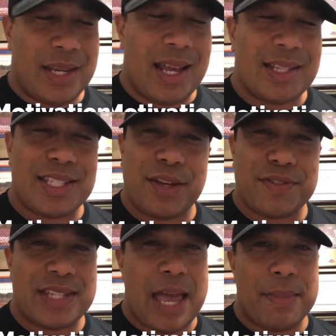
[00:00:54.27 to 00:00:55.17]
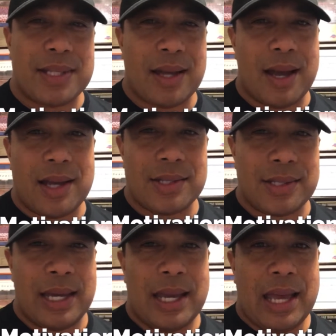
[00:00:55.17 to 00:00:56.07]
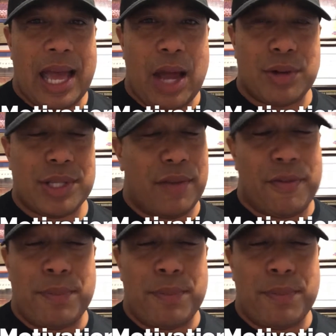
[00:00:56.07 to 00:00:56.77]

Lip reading: and not self-sabotage ourselves.